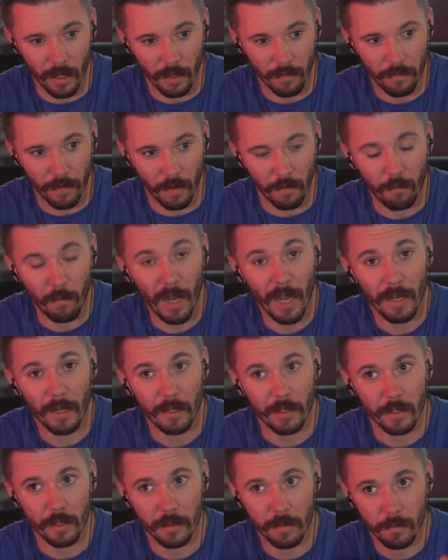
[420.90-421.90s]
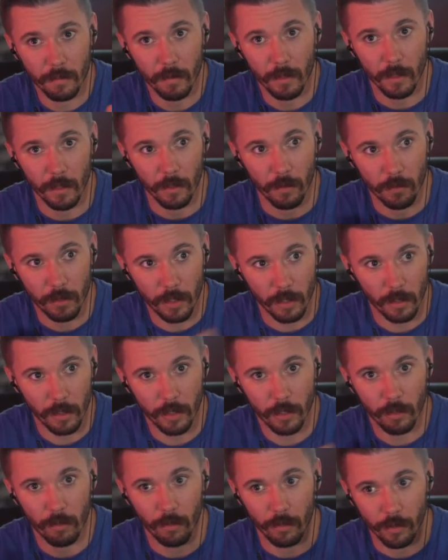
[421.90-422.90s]
enough of? Mine is,
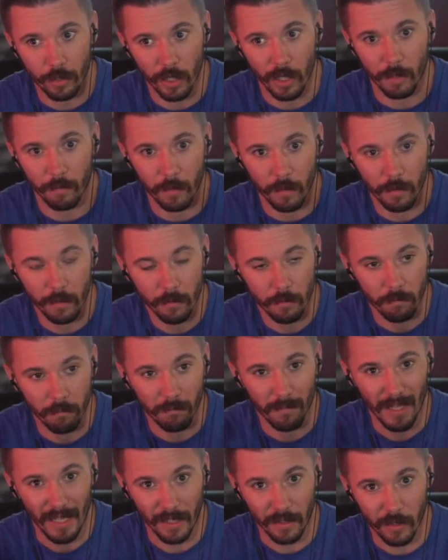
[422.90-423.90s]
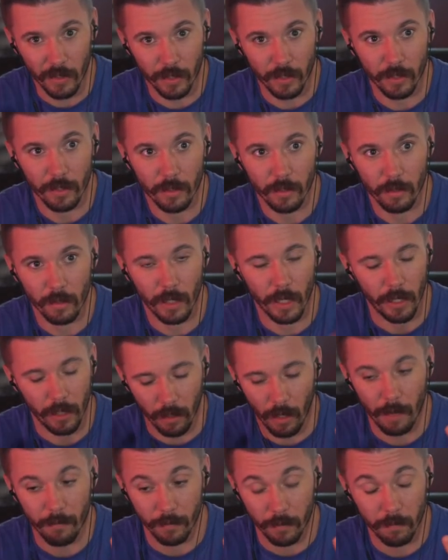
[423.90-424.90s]
cylindrical shaped meats.
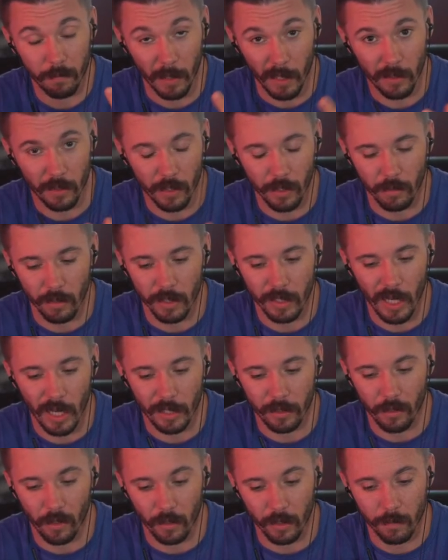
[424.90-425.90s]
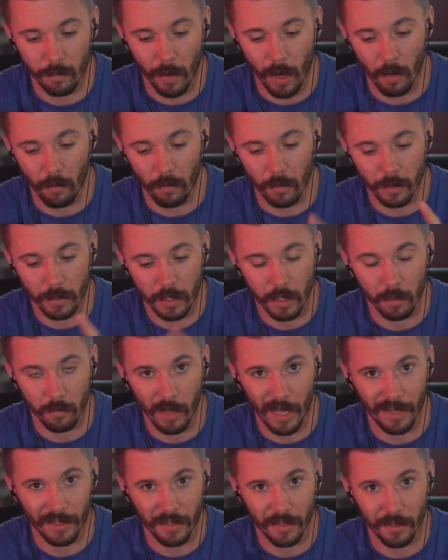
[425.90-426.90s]
Like, I'm being serious. Hot dogs, bratwurst,
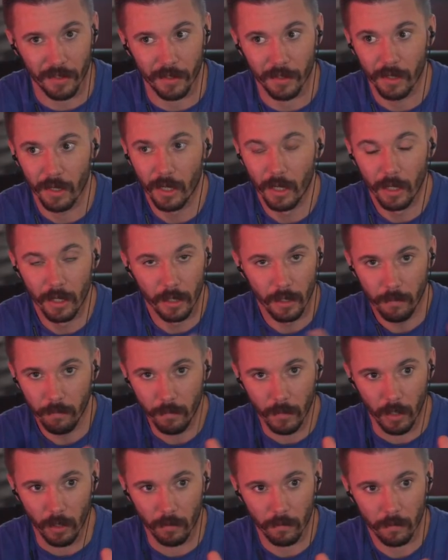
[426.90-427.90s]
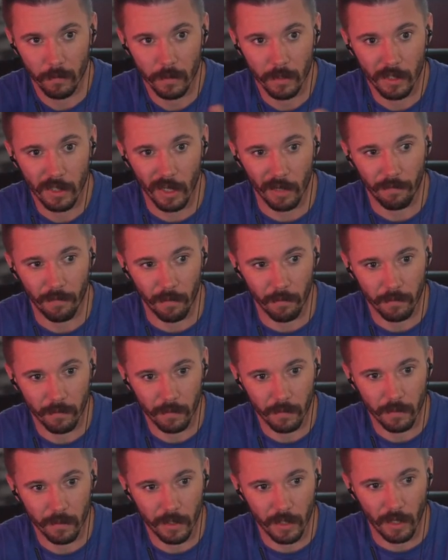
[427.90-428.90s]
kielbasa's, stuff
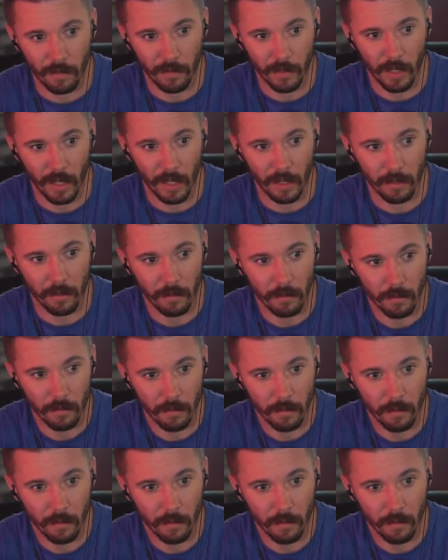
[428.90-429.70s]
of that